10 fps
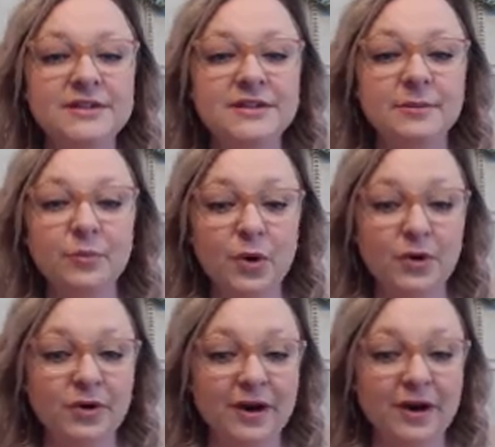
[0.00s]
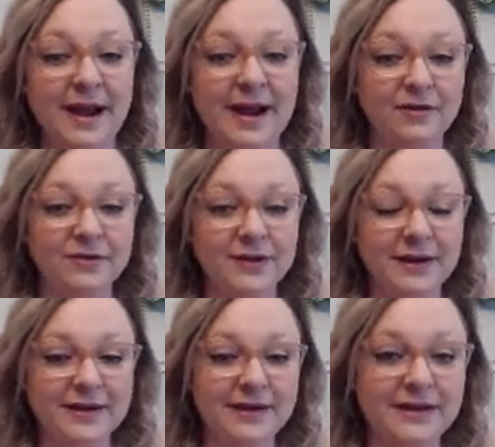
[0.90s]
the program
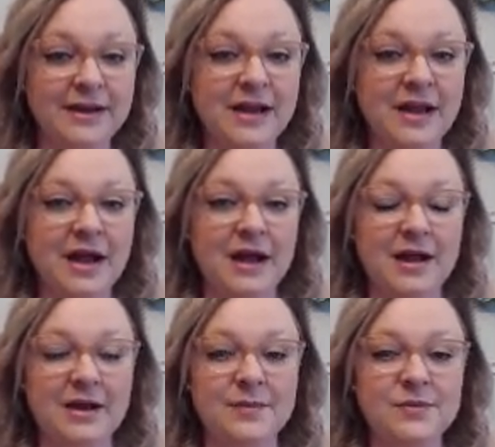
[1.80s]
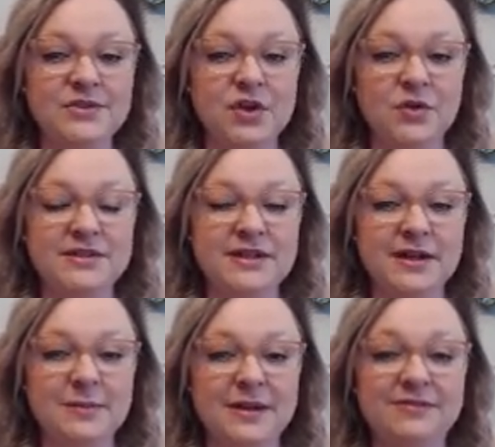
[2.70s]
outline. So it's going
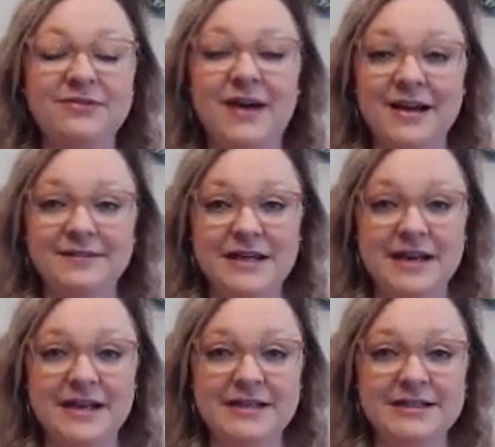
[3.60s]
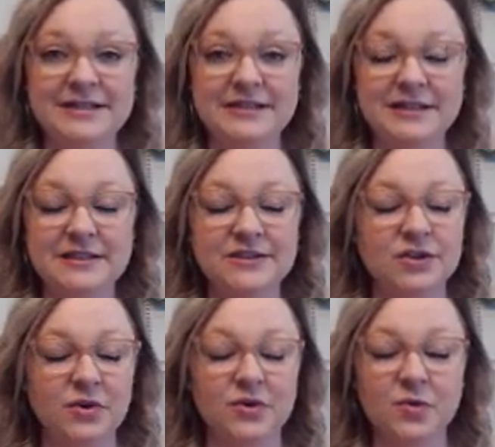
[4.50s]
to be 5 days,
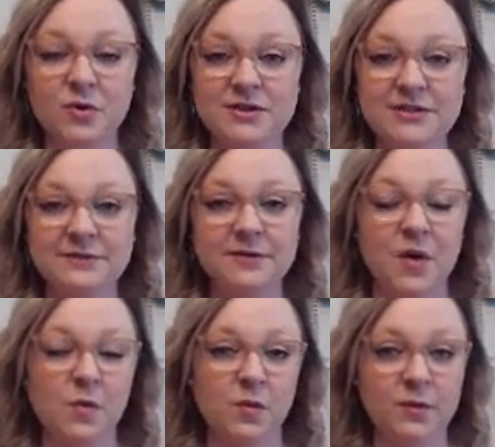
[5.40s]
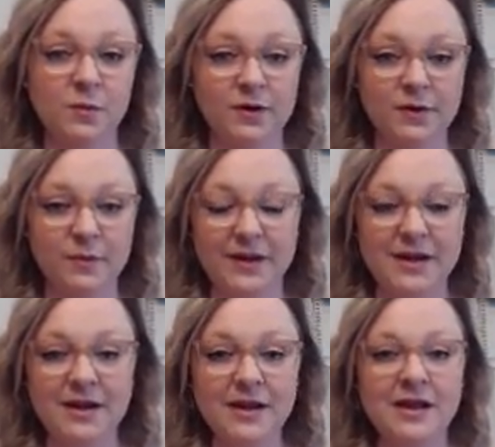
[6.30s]
so a course of one work
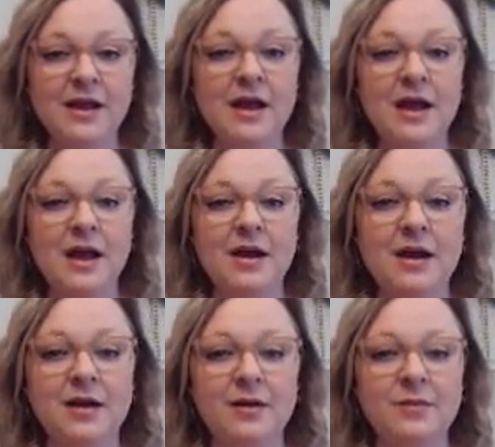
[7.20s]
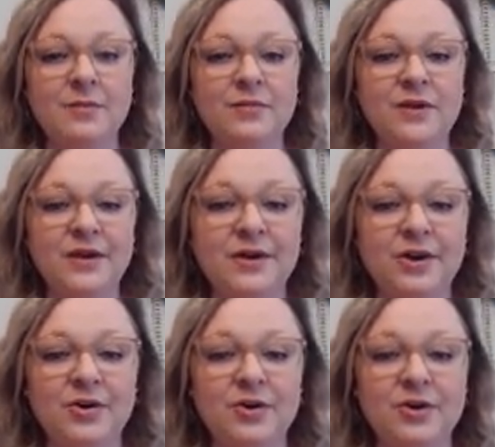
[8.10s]
week.
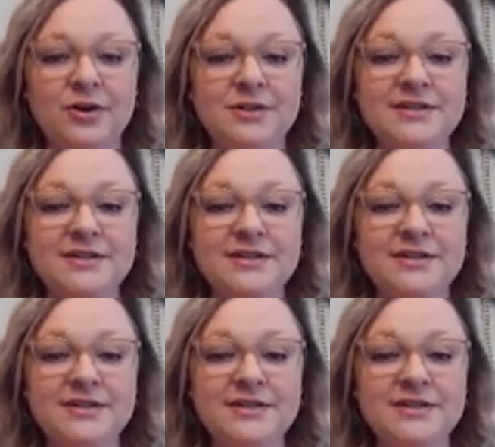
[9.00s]
There are